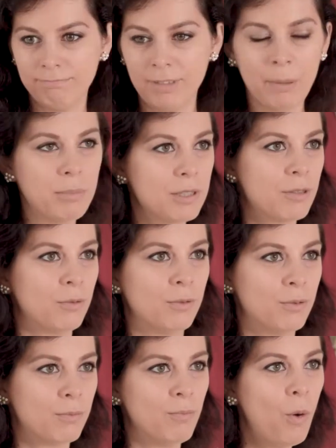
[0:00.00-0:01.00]

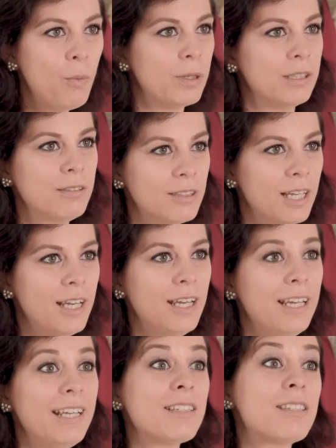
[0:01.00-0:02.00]
episode or moment
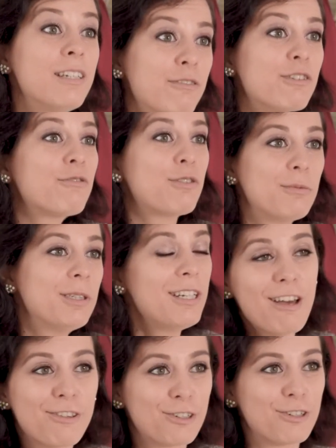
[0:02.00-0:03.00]
is different from
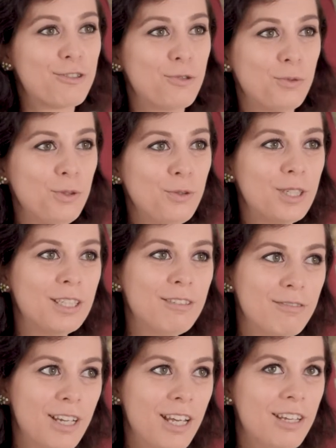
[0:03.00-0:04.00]
another. So you
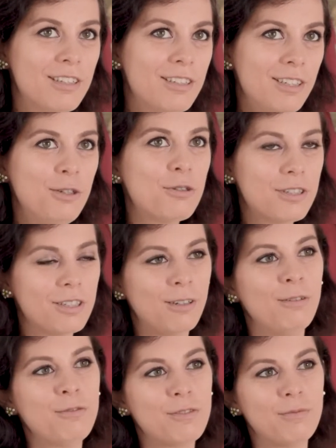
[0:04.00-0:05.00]
can see
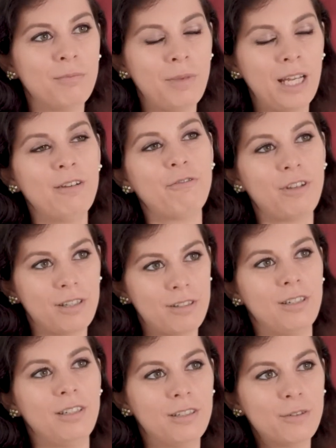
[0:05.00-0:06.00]
yourselves
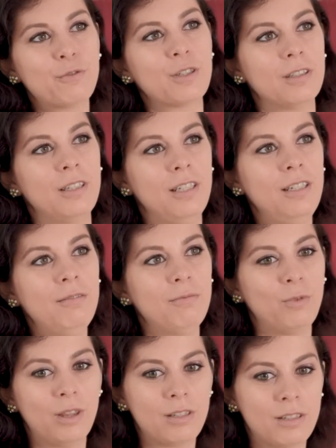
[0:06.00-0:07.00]
manifesting differently
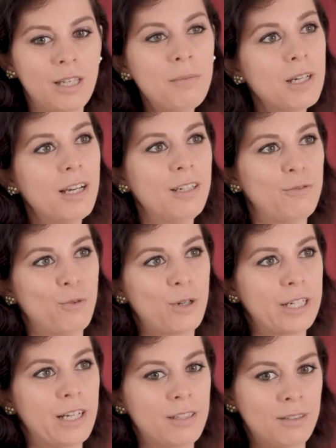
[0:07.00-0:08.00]
with the same kind of
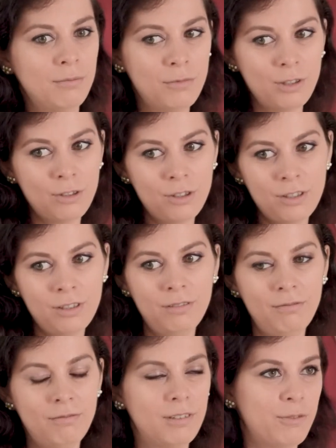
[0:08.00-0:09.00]
orgasm, just
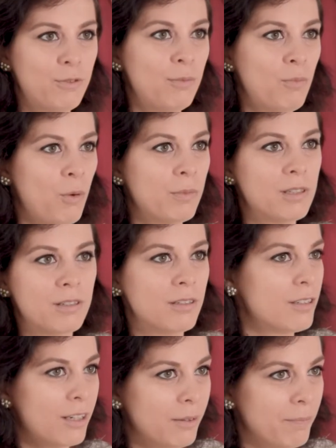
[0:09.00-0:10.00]
in different moments
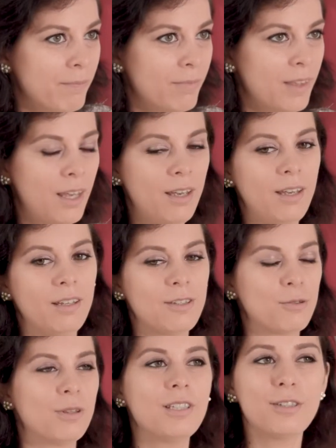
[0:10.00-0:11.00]
in time.
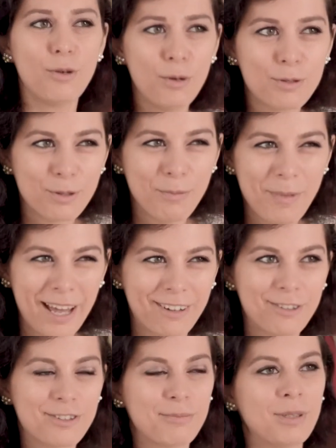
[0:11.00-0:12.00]
So this also
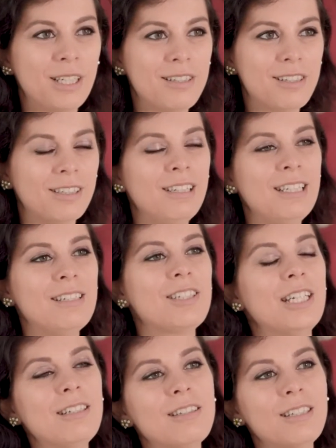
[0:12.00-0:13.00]
matters, but it's an
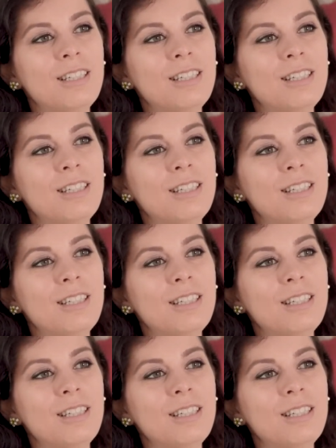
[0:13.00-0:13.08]
intense